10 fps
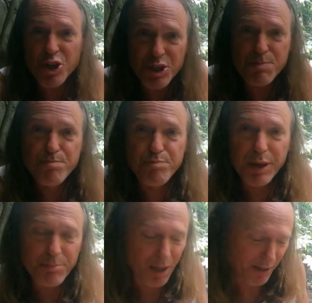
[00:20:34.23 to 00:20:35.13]
just
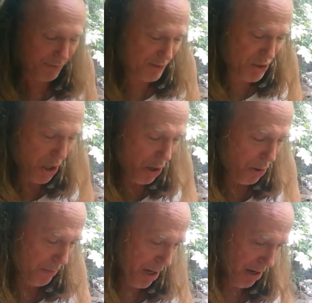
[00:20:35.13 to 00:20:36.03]
bit my
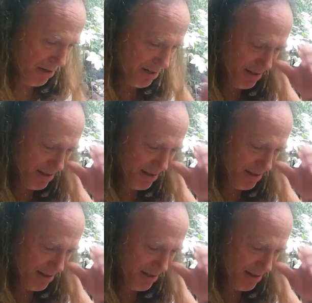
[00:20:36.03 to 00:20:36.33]
toe, man.